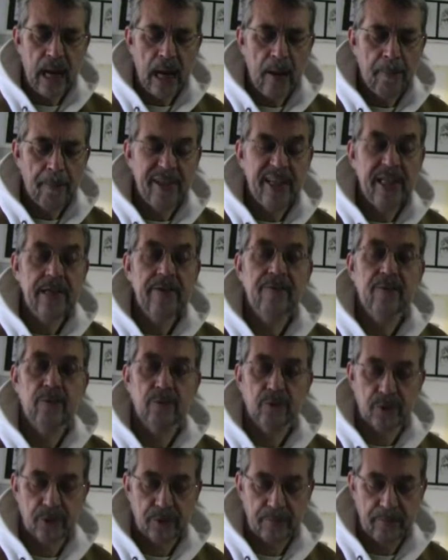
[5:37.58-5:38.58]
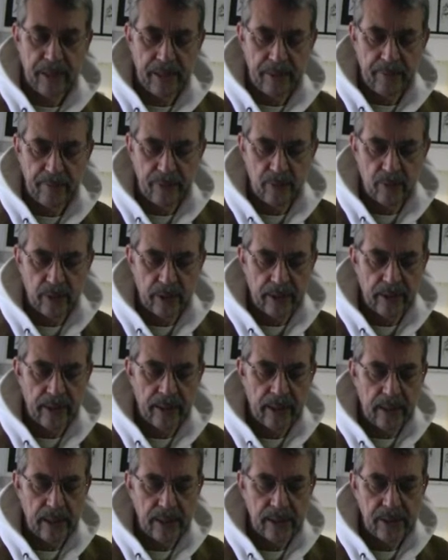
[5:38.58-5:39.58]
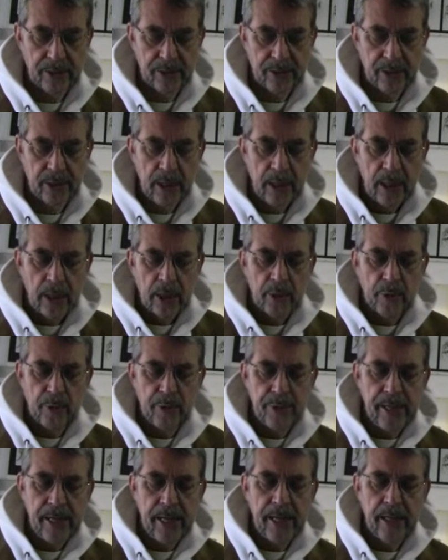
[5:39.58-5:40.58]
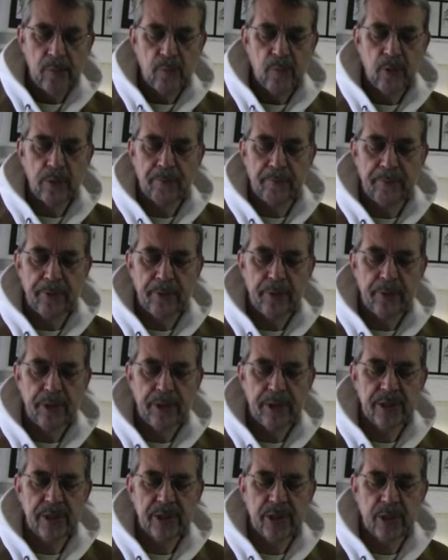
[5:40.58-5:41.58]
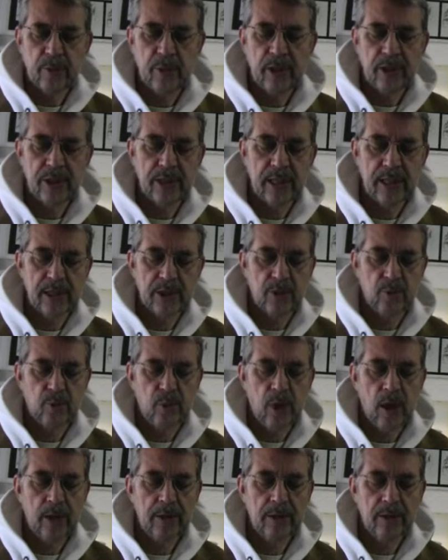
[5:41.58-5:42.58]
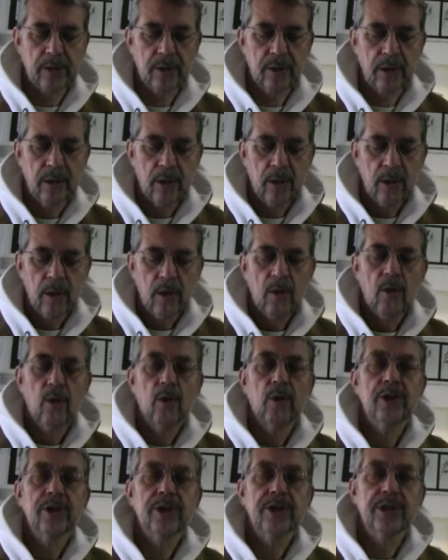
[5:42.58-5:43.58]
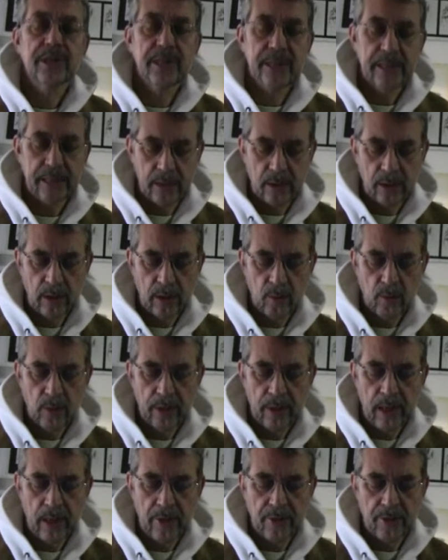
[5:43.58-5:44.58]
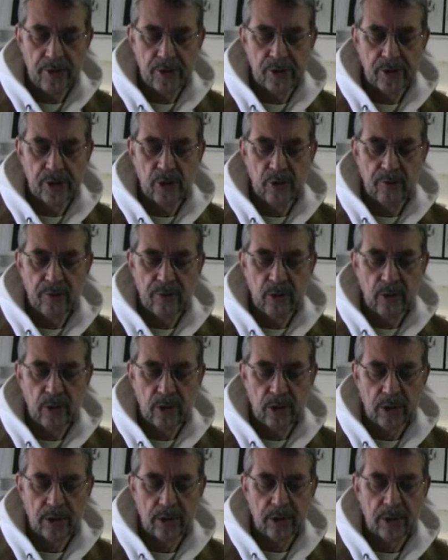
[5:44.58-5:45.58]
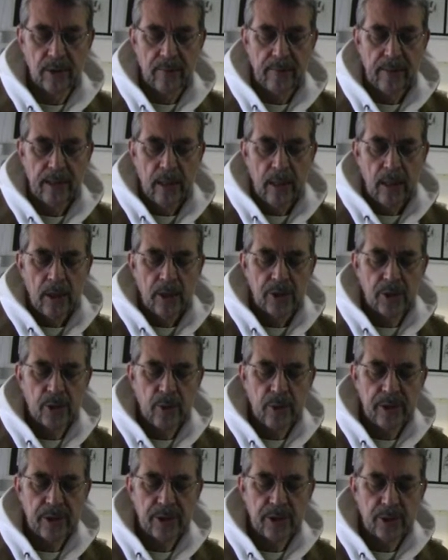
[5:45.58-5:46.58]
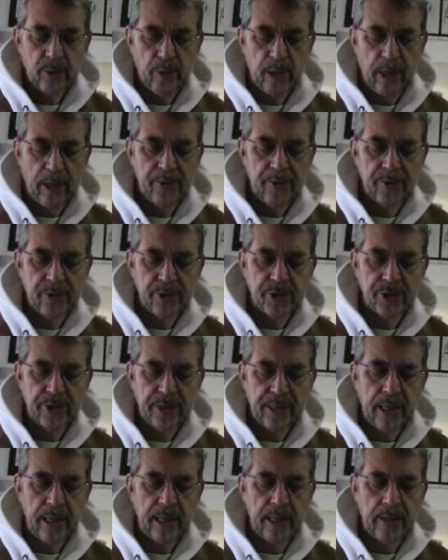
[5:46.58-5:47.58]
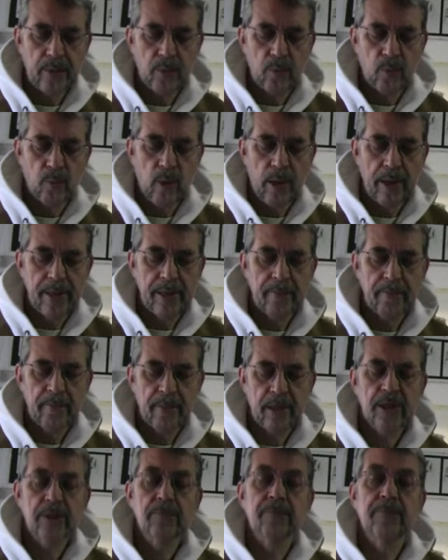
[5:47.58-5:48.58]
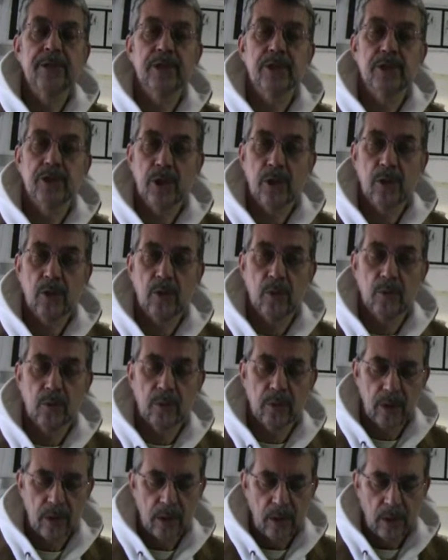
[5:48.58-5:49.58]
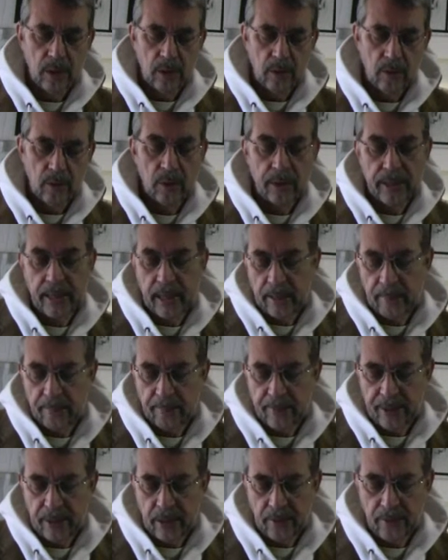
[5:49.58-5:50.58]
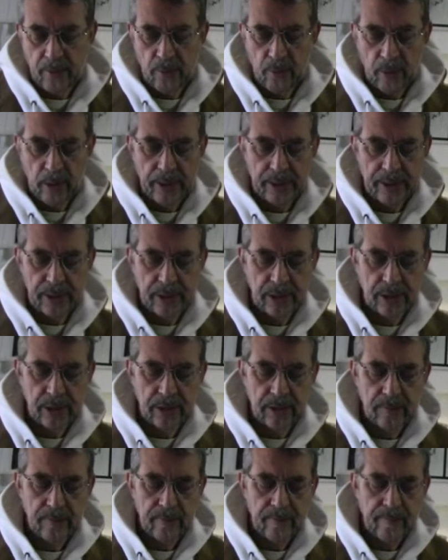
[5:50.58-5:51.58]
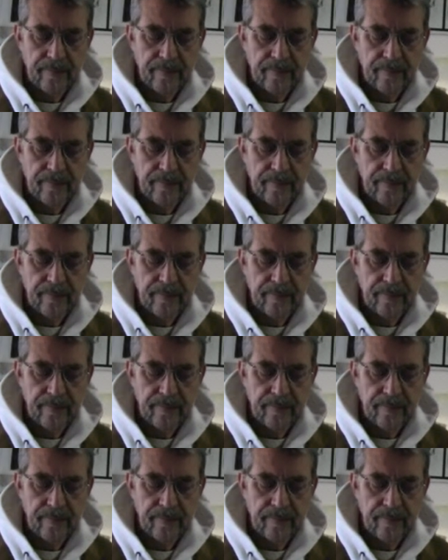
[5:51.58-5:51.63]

upheavals may reorganize, create what beauty's thrust has wrought, or seek what others overlooked, so as to understand why it must be so or can be otherwise.